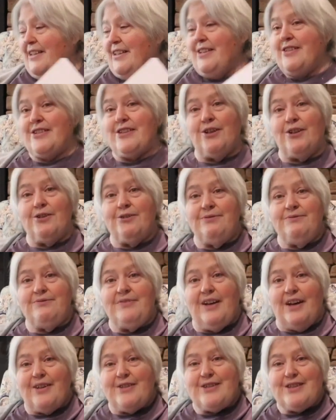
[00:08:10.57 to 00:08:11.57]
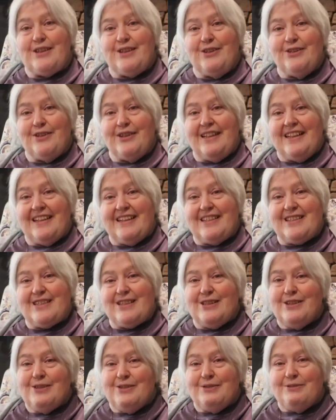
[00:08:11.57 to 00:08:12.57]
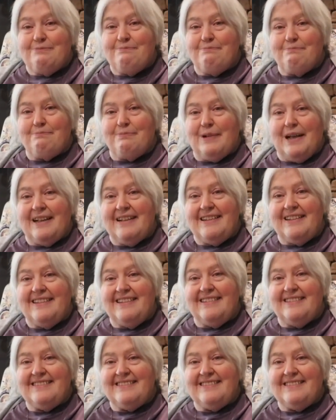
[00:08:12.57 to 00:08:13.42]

So I'll see you again soon. Bye.